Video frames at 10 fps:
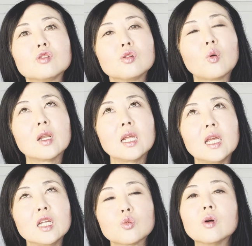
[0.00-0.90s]

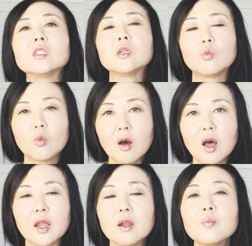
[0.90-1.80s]
twenty
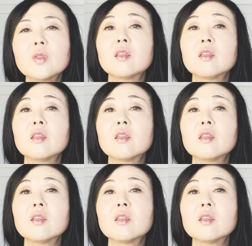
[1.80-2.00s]
twenty-one,